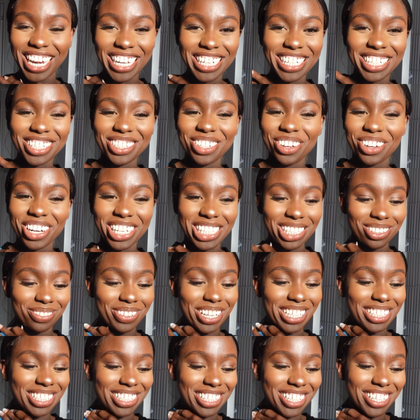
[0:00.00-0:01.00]
I did not
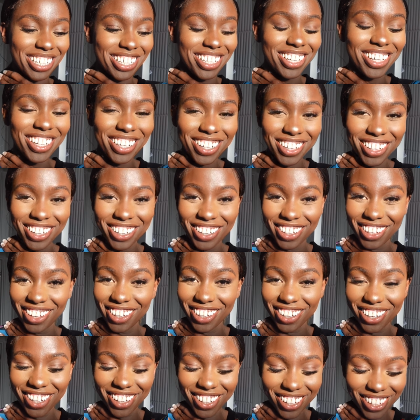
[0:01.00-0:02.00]
expect it. I'm gonna make
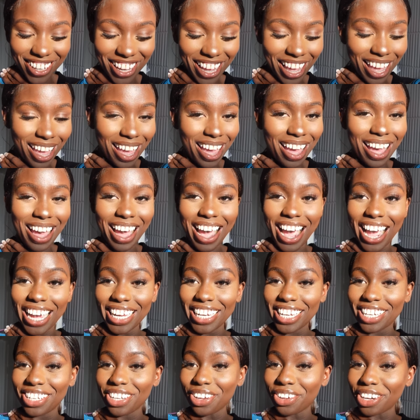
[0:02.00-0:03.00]
sure I link all the products
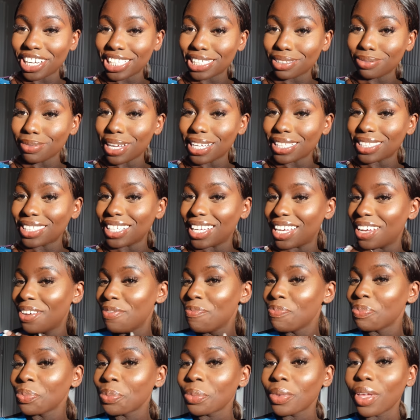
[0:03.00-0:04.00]
that I've used in the
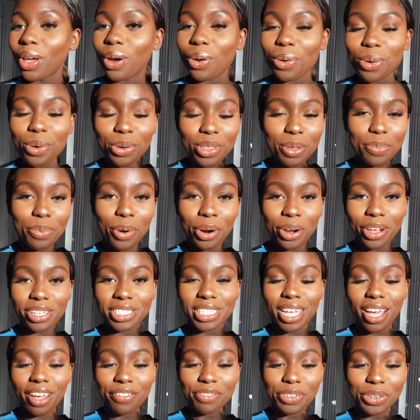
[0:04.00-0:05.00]
description box so you guys can
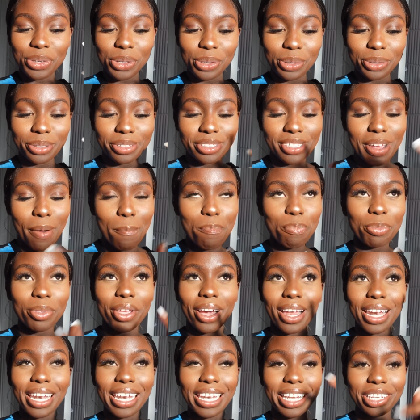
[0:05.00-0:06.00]
test them out. Ooh,
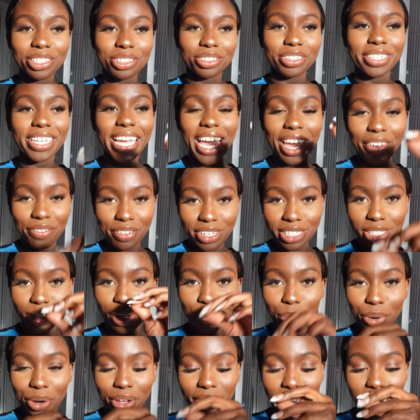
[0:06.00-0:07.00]
should we go and try my
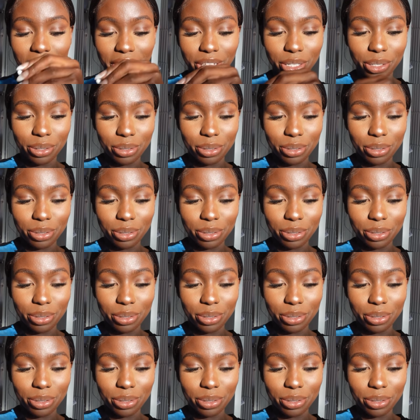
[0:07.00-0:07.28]
dress on?